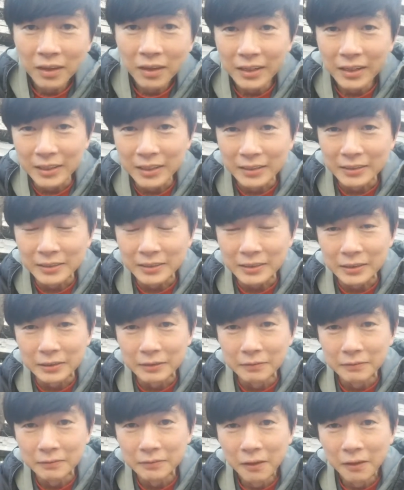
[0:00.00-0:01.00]

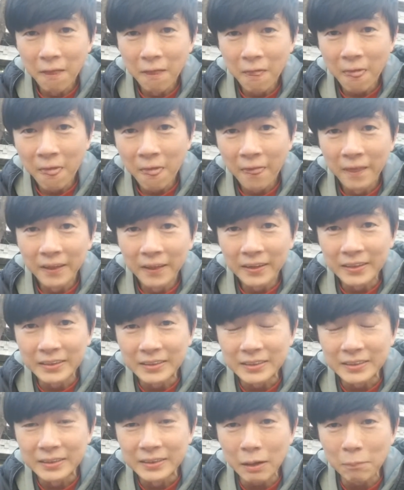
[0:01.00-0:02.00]

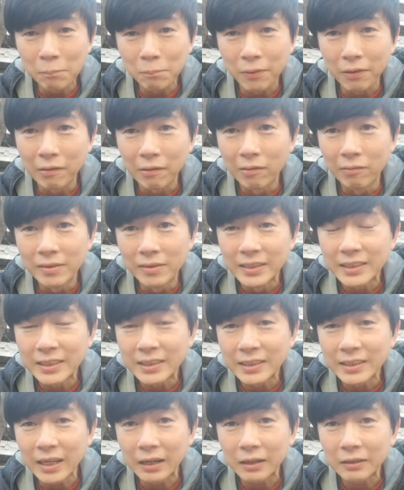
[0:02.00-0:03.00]
Kissing, that probably
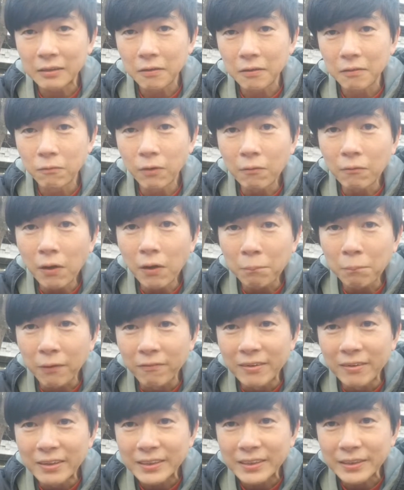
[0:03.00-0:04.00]
sucked. What
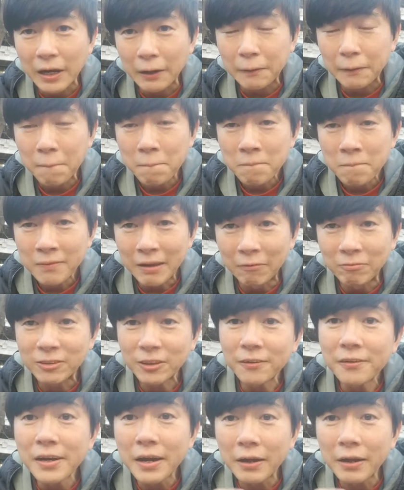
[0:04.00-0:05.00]
probably sucked? I'm
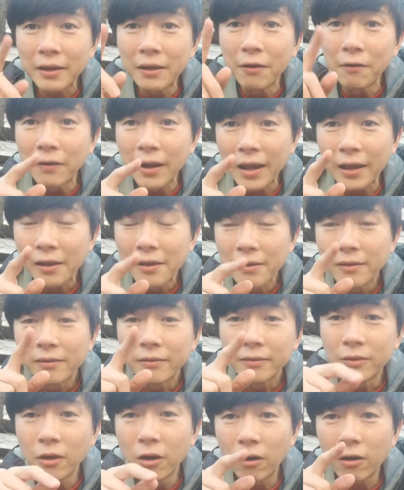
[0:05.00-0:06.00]
sorry, yeah, you know, like
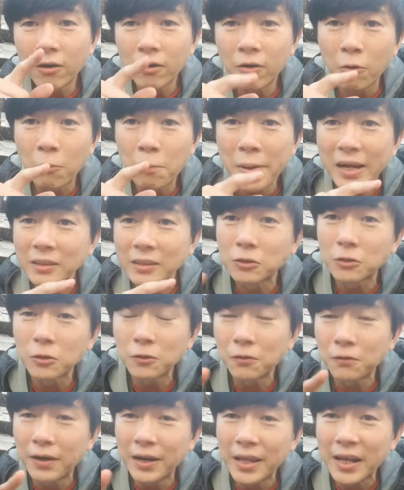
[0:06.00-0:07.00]
your comments
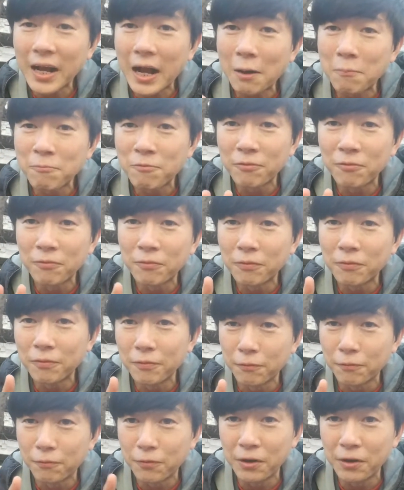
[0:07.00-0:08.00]
don't really come
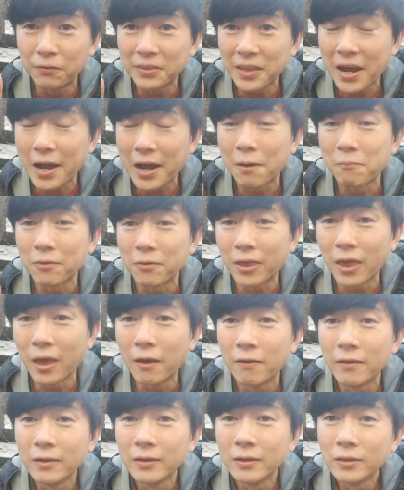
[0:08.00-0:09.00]
real time,
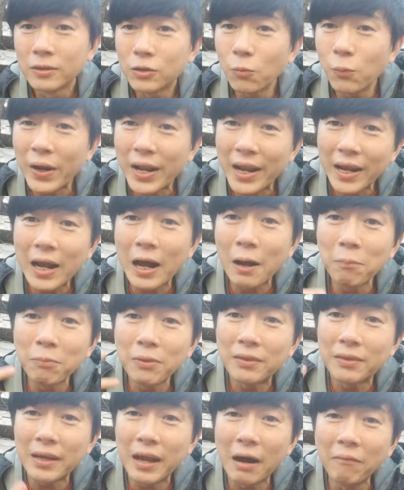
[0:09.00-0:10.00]
okay? So when I
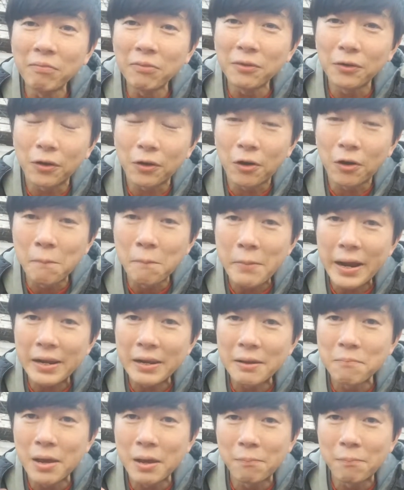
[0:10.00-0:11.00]
come to your
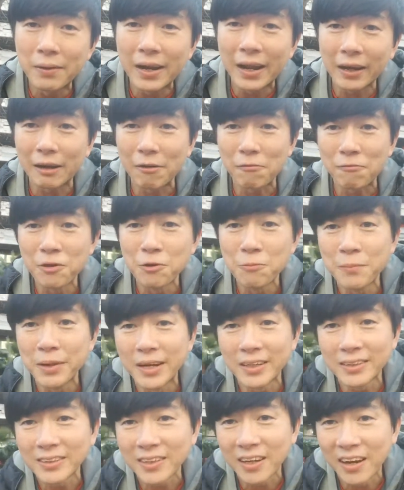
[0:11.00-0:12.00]
comment, it may be like a few
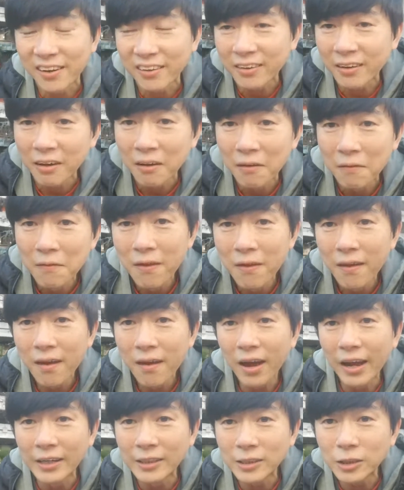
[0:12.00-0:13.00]
minutes later,
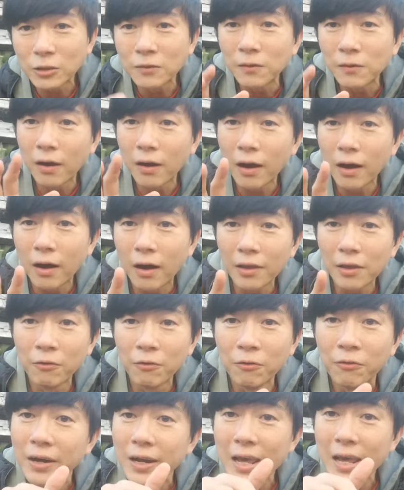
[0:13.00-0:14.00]
and so
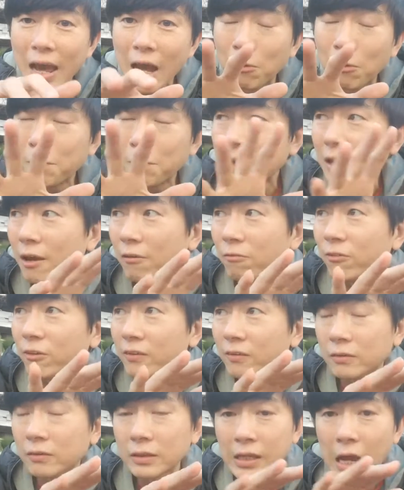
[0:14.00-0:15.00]
you really help me if
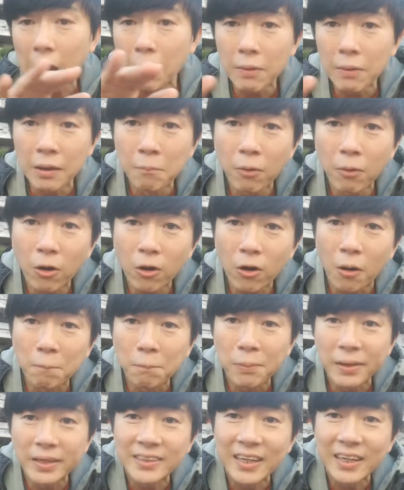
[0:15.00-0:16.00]
you type in more
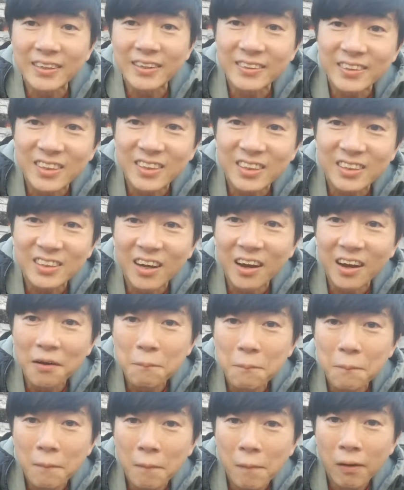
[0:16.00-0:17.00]
complete sentences, yeah.
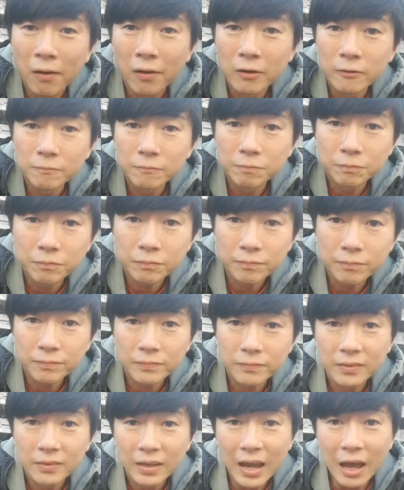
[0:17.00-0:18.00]

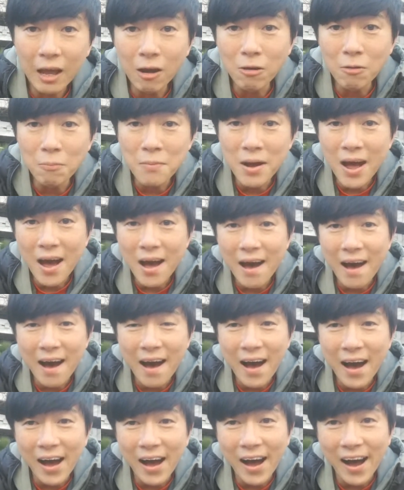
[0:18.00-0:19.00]

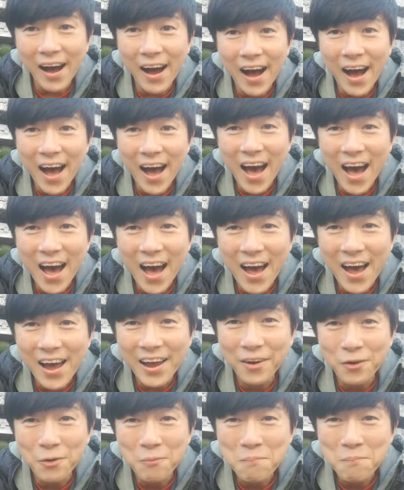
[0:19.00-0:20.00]
Elma,
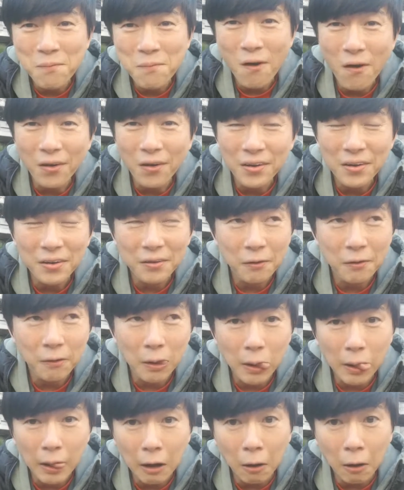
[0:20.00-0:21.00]
hi, good morning.
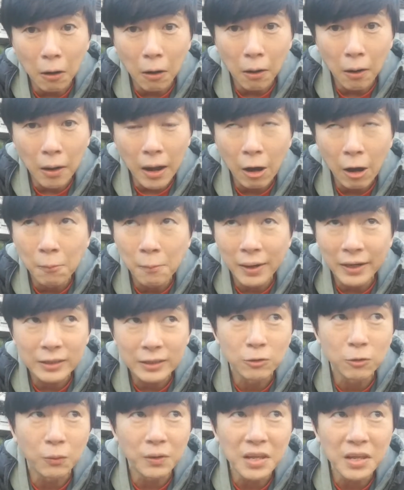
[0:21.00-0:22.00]
Or Elma
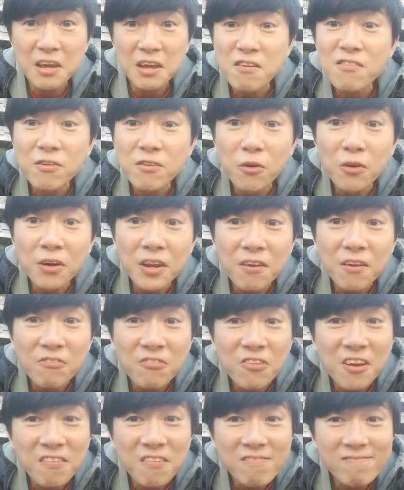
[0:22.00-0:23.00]
is good
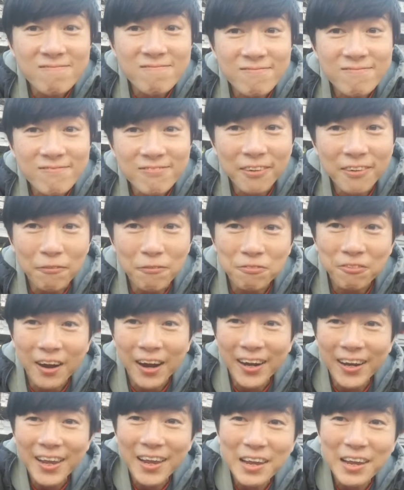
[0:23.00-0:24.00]
evening, good
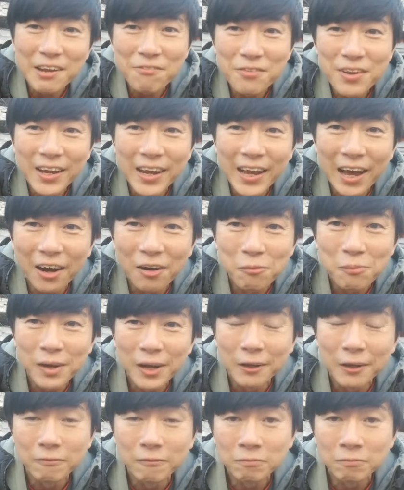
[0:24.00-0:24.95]
Friday evening, Elma.